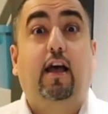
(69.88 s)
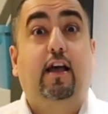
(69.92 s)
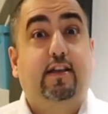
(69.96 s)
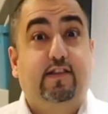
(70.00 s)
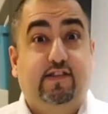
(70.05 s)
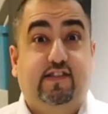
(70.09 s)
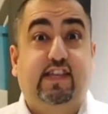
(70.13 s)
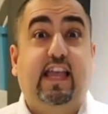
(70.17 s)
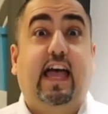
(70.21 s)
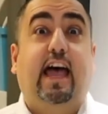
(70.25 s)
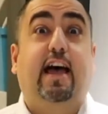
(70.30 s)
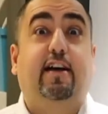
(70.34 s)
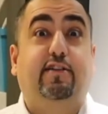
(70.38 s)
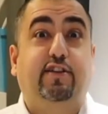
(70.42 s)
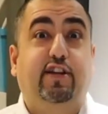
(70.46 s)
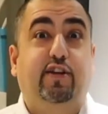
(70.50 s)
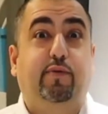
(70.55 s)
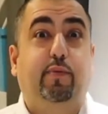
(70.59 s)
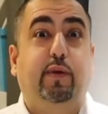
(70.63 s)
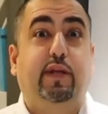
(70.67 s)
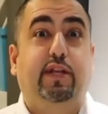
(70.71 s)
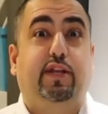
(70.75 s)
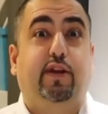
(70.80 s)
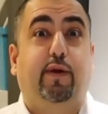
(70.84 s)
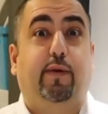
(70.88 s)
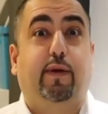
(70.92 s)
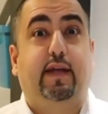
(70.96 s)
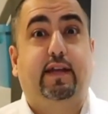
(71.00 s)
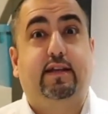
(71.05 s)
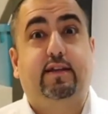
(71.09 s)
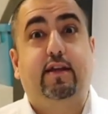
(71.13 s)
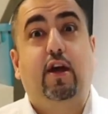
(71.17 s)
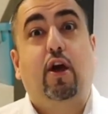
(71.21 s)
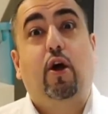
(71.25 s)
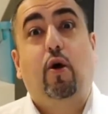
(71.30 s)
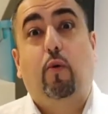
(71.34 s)
So how did we do
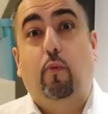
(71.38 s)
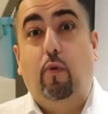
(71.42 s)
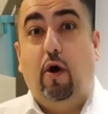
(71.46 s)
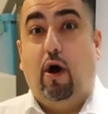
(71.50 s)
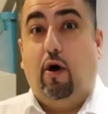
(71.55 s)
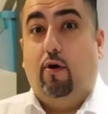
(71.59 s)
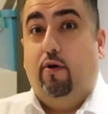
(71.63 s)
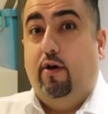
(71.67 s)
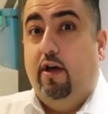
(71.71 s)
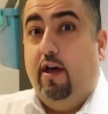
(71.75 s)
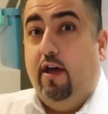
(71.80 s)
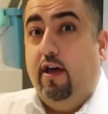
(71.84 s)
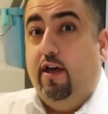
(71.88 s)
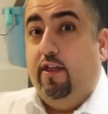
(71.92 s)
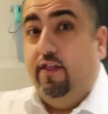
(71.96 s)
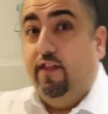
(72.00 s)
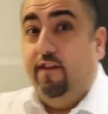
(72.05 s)
it? Well,